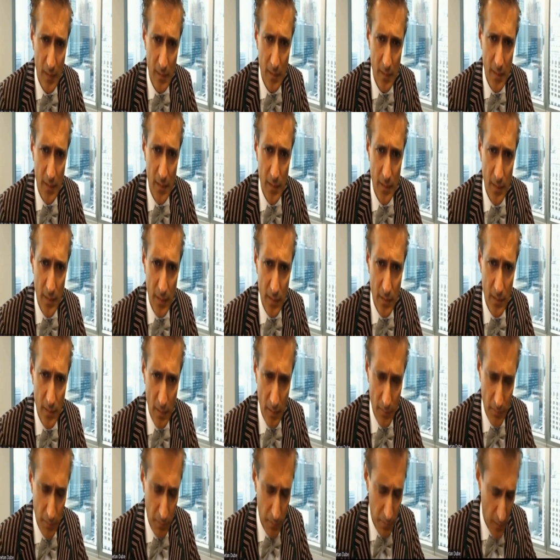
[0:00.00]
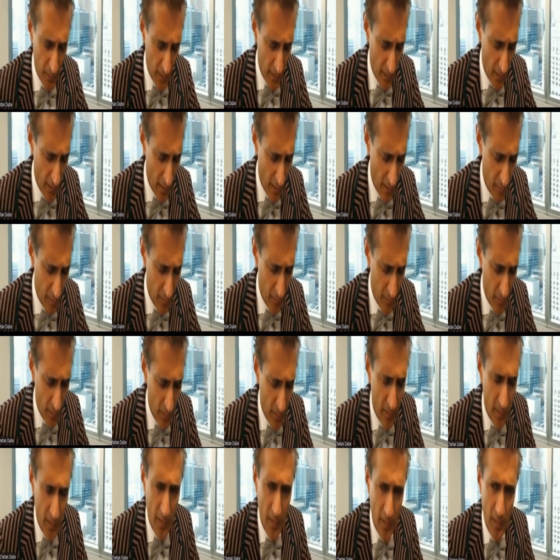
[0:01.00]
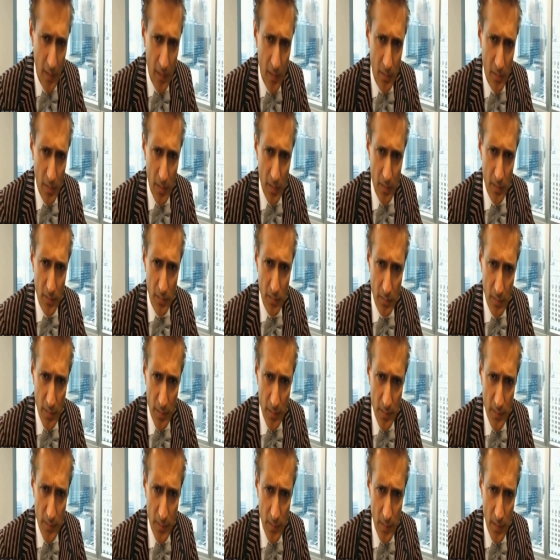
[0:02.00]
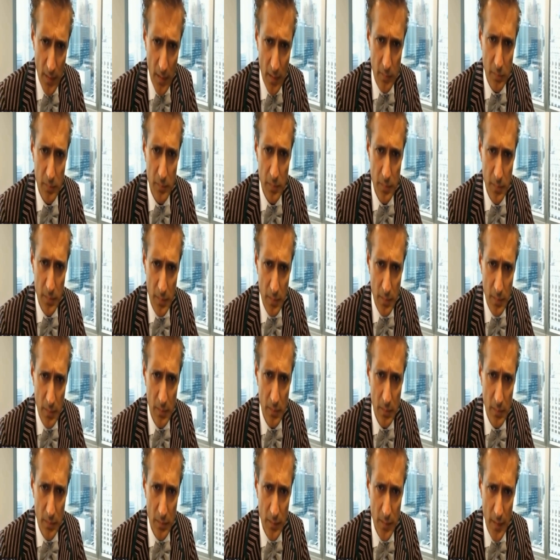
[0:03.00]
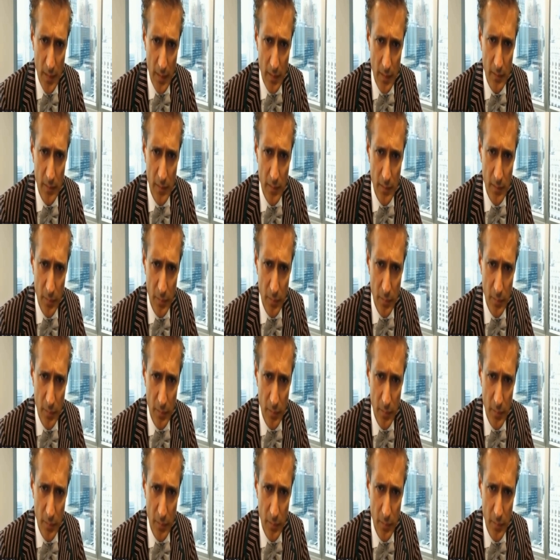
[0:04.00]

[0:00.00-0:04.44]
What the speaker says: edict of, again, I'm giving credit to Chris, who said,